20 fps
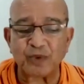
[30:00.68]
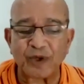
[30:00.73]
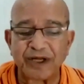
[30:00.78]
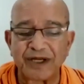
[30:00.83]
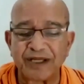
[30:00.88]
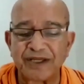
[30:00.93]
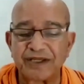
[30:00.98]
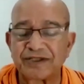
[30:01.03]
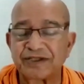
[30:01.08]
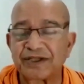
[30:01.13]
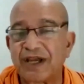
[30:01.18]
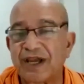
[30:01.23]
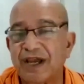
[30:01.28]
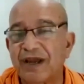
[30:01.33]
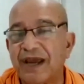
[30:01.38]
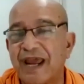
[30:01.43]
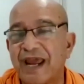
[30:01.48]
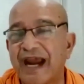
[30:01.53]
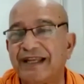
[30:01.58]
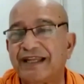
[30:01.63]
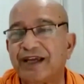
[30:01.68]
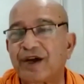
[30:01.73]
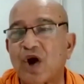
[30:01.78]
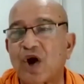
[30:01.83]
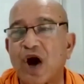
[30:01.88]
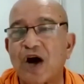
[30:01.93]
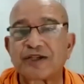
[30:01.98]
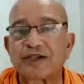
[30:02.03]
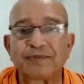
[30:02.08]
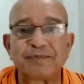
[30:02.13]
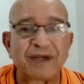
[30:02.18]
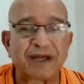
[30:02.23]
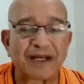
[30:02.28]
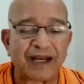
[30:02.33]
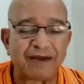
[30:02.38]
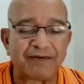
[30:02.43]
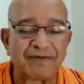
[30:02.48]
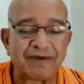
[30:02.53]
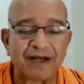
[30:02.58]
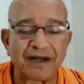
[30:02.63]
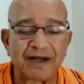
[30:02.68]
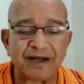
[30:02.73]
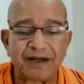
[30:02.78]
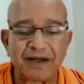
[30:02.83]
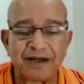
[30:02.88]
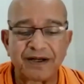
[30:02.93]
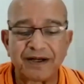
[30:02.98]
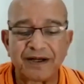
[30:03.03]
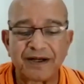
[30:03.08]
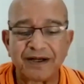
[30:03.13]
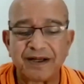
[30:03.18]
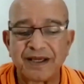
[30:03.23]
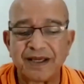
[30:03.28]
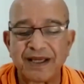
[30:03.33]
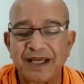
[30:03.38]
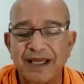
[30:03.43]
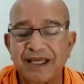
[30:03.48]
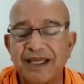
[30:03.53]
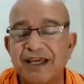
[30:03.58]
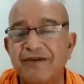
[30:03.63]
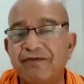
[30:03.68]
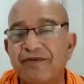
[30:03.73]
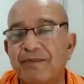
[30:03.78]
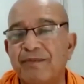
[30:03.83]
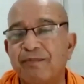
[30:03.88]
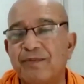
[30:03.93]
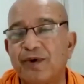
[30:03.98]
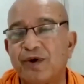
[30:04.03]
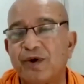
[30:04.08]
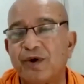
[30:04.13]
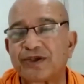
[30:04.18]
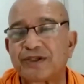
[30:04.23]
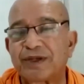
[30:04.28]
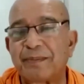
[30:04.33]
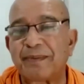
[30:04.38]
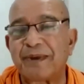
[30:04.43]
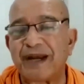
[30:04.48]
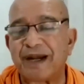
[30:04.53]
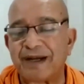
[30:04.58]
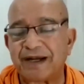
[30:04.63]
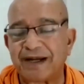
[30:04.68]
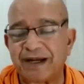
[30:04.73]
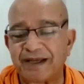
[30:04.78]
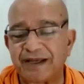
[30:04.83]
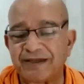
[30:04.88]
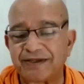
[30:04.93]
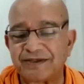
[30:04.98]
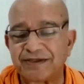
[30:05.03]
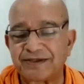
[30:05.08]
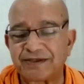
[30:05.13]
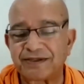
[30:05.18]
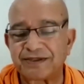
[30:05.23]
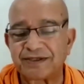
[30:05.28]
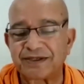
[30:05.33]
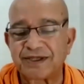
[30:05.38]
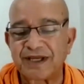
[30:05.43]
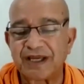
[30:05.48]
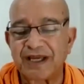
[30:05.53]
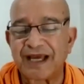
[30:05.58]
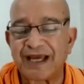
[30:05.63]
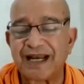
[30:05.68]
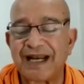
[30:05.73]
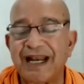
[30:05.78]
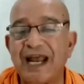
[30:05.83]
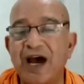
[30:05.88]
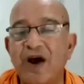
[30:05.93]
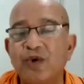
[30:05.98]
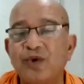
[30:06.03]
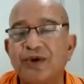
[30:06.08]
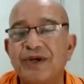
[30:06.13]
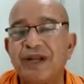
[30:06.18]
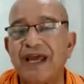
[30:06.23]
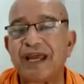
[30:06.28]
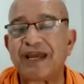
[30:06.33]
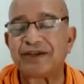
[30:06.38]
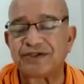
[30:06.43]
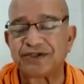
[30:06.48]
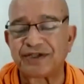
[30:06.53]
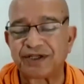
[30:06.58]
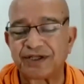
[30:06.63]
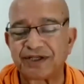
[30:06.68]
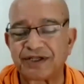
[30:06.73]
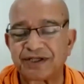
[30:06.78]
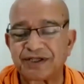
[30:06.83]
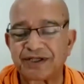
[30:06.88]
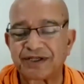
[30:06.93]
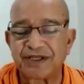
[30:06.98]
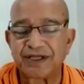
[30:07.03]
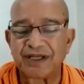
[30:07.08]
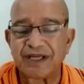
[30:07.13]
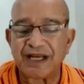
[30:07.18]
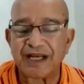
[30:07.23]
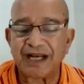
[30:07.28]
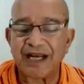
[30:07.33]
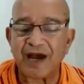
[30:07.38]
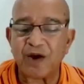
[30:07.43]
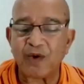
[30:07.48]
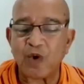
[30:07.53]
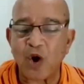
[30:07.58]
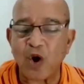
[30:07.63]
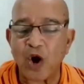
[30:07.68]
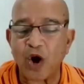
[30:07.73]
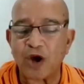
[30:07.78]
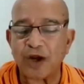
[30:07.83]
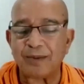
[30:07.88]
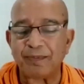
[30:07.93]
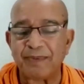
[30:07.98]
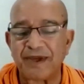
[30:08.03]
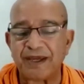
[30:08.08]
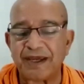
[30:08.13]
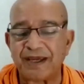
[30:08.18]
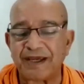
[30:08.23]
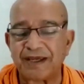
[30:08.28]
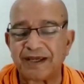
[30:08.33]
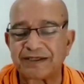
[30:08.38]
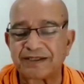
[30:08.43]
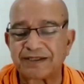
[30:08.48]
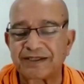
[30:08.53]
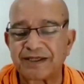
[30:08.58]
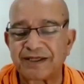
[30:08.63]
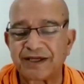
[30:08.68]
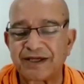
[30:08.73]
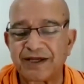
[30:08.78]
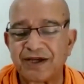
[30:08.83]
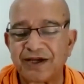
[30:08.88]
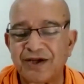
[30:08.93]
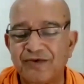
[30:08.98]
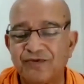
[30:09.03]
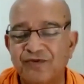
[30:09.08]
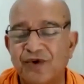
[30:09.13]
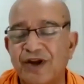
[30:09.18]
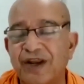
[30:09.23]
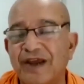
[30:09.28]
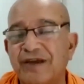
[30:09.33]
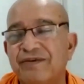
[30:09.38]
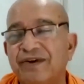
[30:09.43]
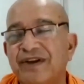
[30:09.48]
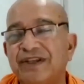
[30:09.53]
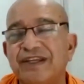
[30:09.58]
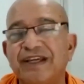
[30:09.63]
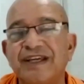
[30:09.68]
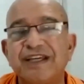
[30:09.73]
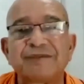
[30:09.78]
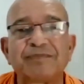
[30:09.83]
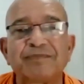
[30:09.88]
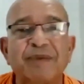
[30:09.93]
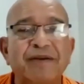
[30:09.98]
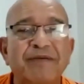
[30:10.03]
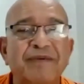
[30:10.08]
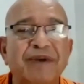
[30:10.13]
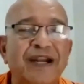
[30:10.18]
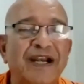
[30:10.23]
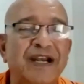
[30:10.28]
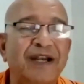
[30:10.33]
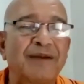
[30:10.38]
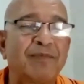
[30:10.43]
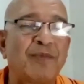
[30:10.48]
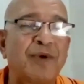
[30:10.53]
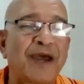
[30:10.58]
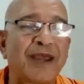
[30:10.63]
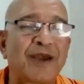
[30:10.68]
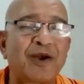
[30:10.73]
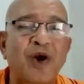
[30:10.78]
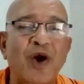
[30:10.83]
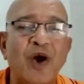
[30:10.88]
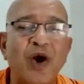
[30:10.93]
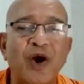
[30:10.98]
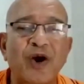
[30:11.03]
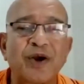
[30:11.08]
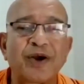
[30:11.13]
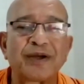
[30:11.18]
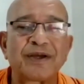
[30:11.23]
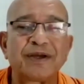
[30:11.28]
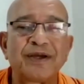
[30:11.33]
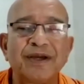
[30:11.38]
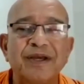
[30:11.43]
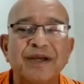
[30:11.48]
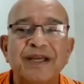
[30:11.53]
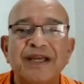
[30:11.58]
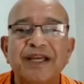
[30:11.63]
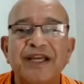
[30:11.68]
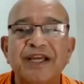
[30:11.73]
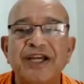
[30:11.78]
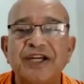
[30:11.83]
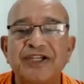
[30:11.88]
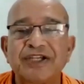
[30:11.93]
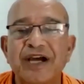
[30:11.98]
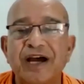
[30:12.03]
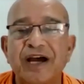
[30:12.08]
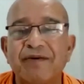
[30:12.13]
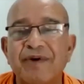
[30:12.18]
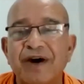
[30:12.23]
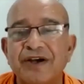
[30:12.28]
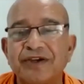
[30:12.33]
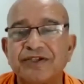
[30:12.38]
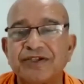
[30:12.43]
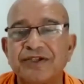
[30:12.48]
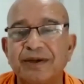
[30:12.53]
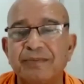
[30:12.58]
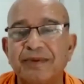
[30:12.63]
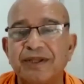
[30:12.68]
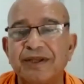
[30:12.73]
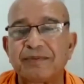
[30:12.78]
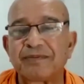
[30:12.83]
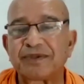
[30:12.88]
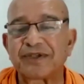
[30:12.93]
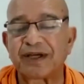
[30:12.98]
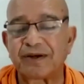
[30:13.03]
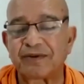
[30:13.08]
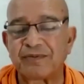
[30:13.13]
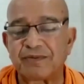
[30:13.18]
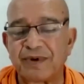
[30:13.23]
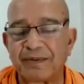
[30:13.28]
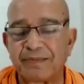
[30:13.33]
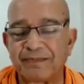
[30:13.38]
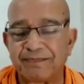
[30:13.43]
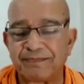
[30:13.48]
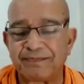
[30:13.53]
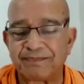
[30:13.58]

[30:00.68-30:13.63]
one is at the cosmic level, give up your separateness, love nature, love all beings, for everything is pervaded by God. Isha Vasyamidam Sarvam.